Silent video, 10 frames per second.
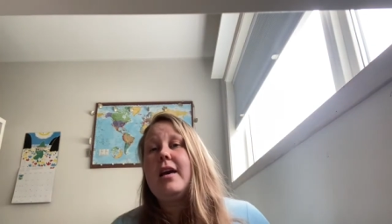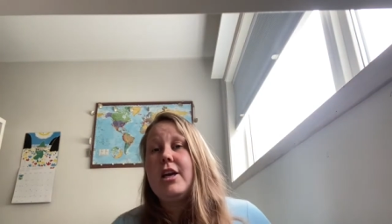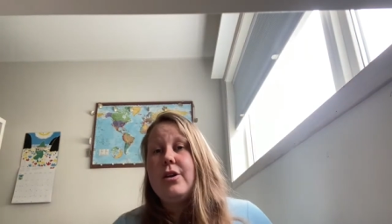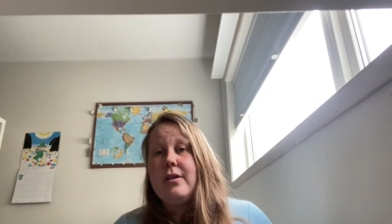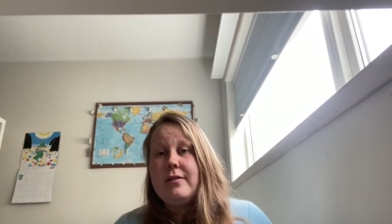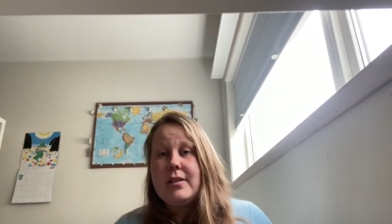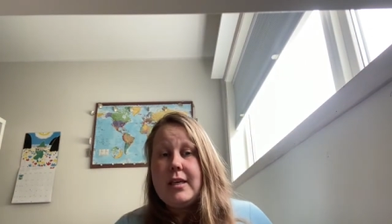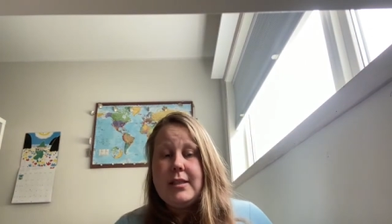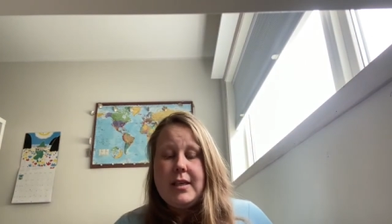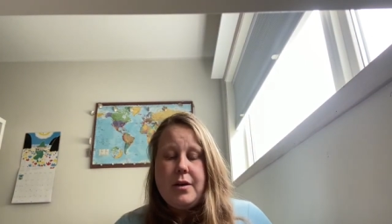I could have
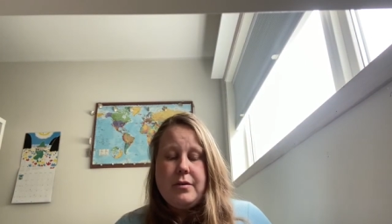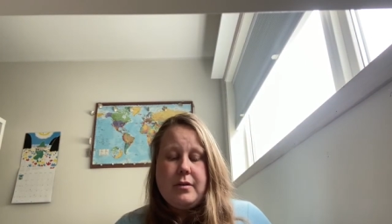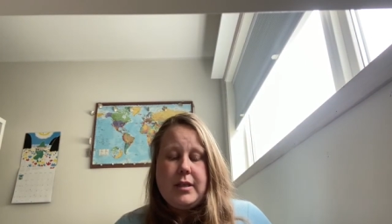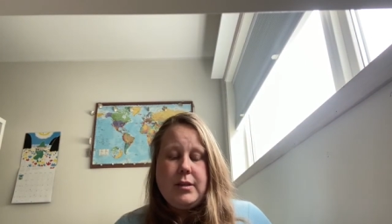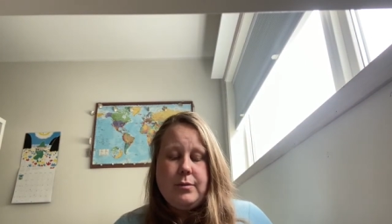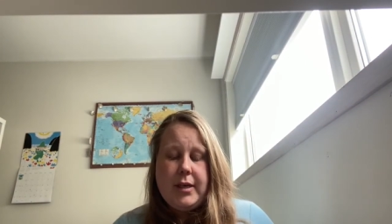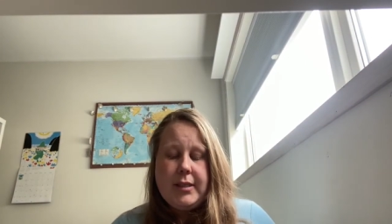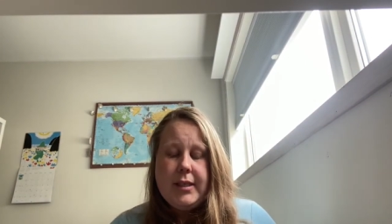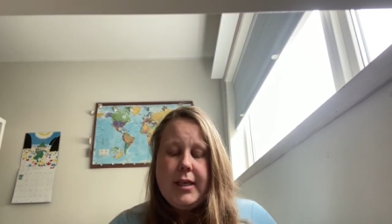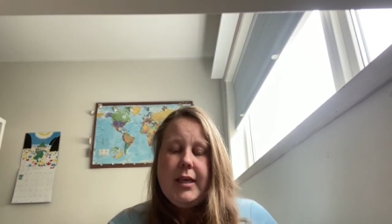sized down on this one.
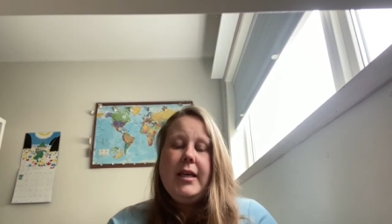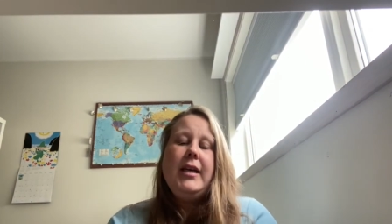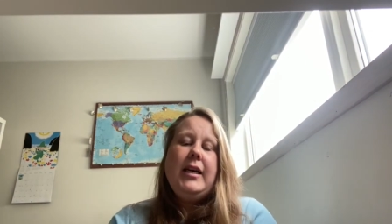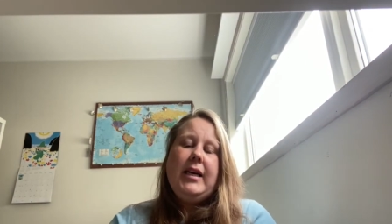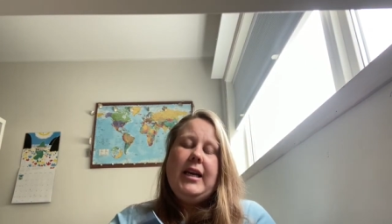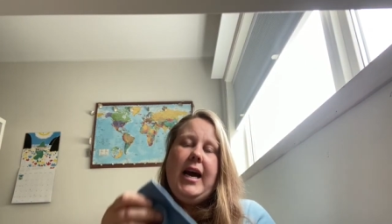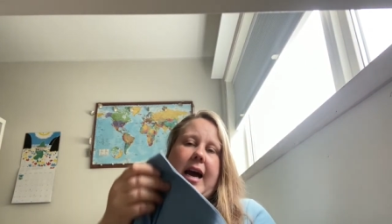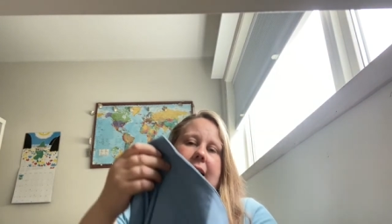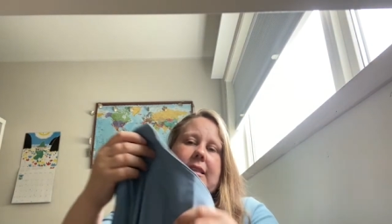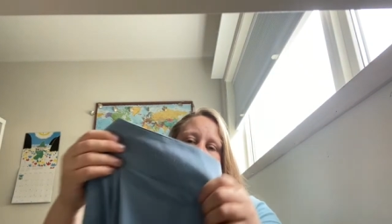It has